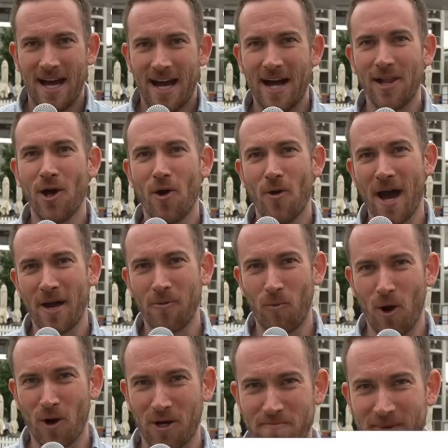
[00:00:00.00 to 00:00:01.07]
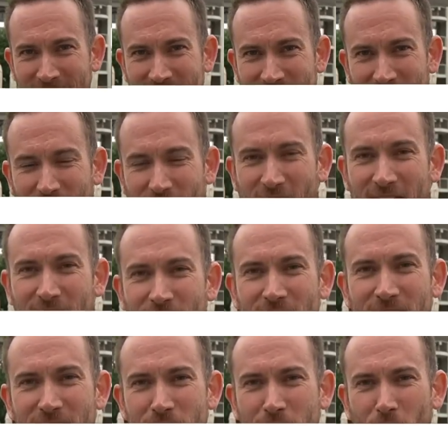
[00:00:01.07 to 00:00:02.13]
Hello and welcome back to The Great
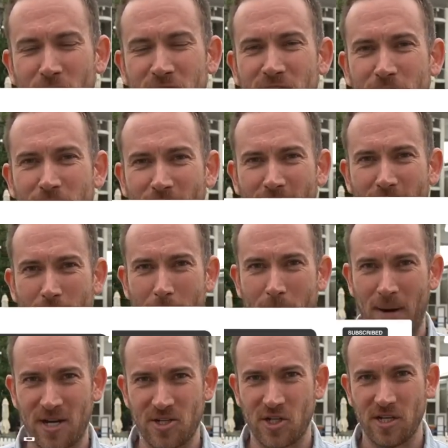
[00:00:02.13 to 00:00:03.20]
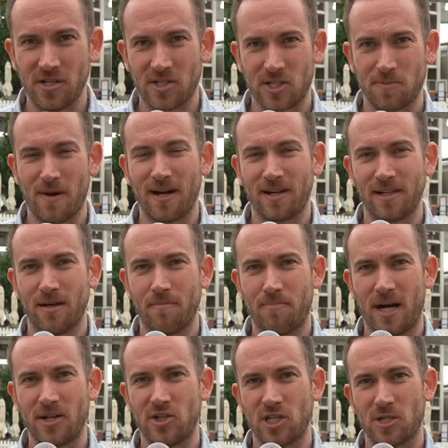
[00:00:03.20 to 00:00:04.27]
Cricketer, brought to you by Budgie Smuggler,
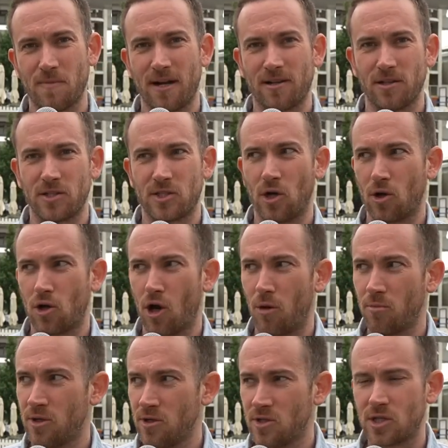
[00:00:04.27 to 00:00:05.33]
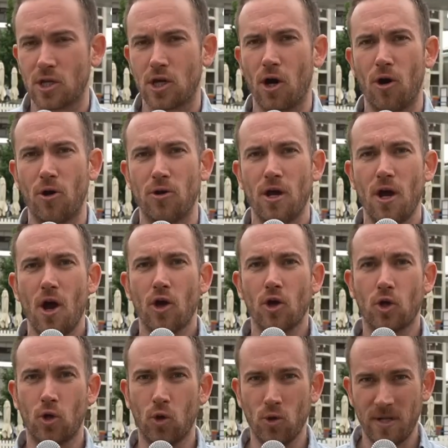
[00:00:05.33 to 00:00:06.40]
budgiesmuggler.com. Use the code
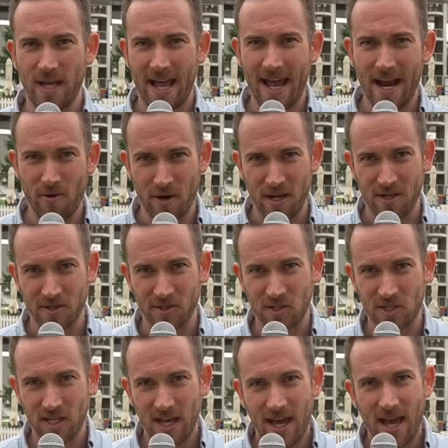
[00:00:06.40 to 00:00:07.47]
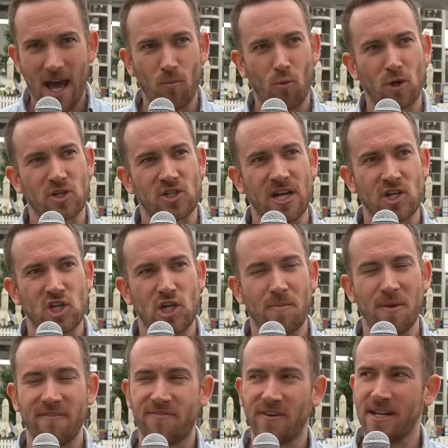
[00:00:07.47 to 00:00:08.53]
goodareas and watch that
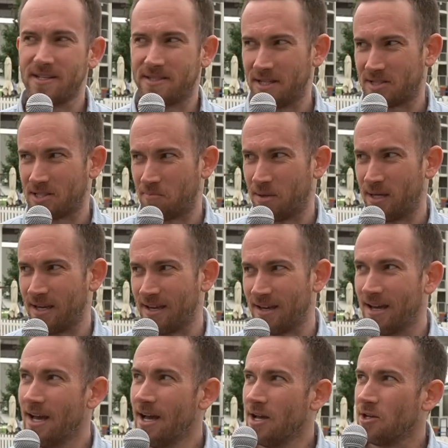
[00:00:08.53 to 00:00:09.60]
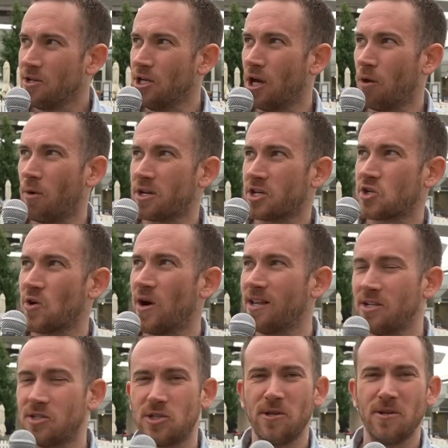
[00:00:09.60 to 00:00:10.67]
shipping fee disappear. You know what,
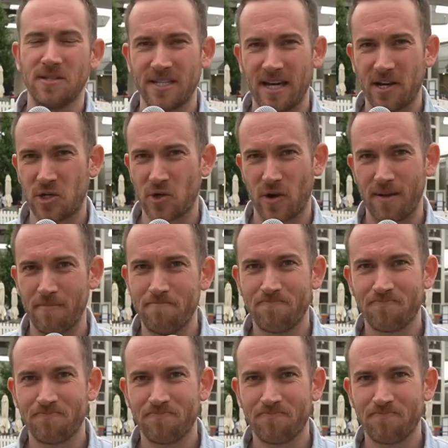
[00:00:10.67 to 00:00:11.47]
Australia? Do you dare to dream?